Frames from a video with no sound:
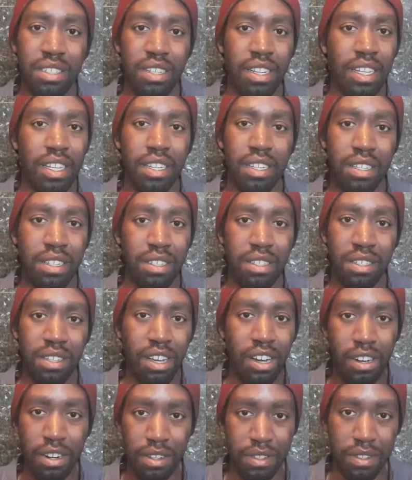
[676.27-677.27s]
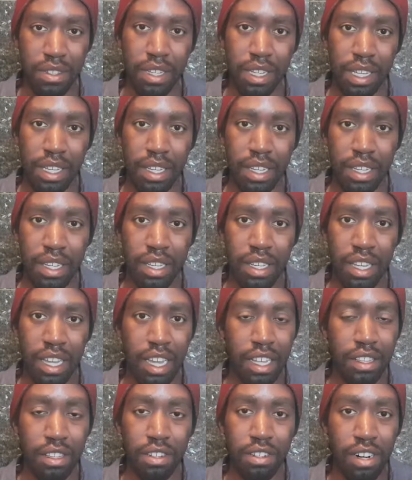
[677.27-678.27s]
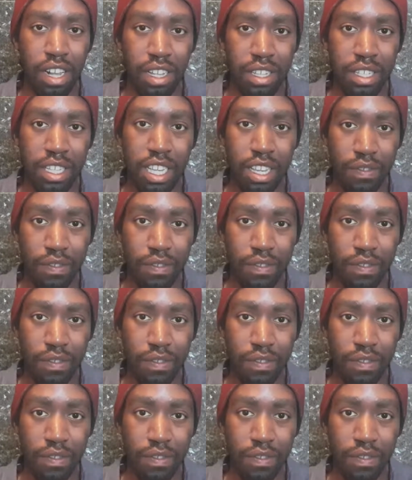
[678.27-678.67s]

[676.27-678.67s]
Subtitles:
like, honestly, and they're not